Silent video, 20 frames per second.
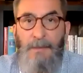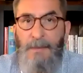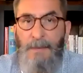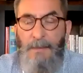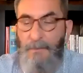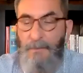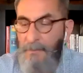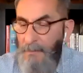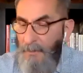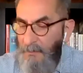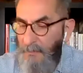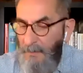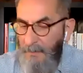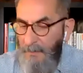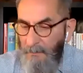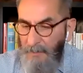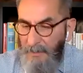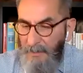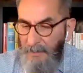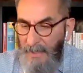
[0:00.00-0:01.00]
and who knows what
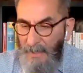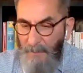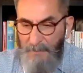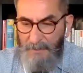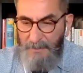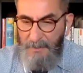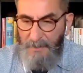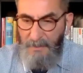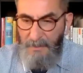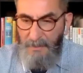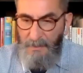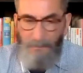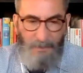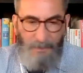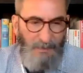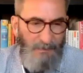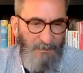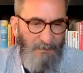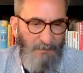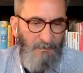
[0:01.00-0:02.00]
what happened to them,
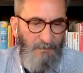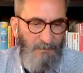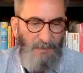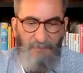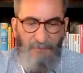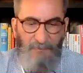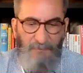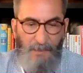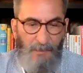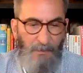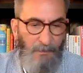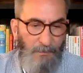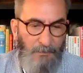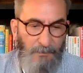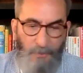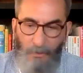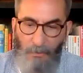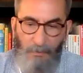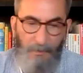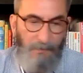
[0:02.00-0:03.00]
and even that old
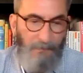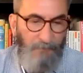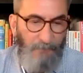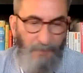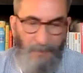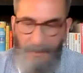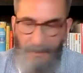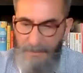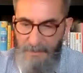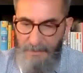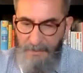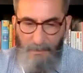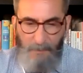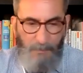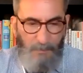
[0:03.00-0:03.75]
corny phrase there,